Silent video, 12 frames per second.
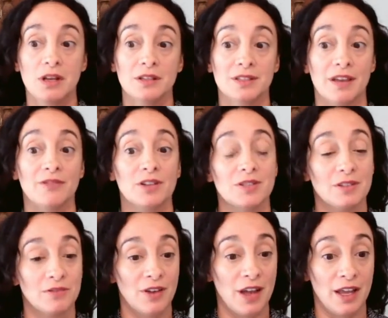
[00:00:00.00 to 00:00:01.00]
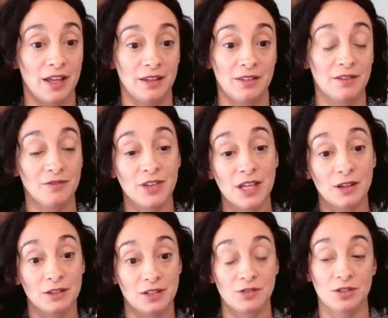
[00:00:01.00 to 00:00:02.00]
diversify the
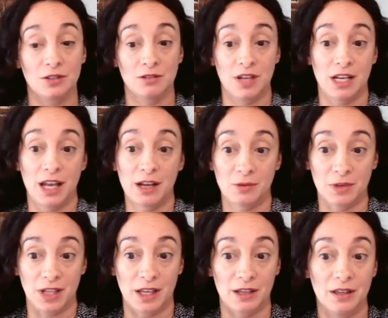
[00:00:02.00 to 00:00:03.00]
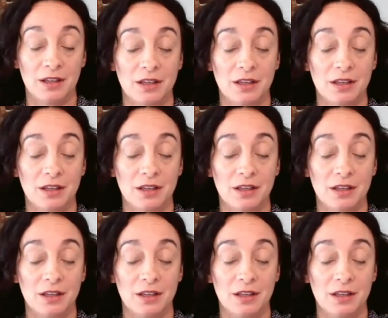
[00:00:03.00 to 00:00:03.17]
field and to create equity,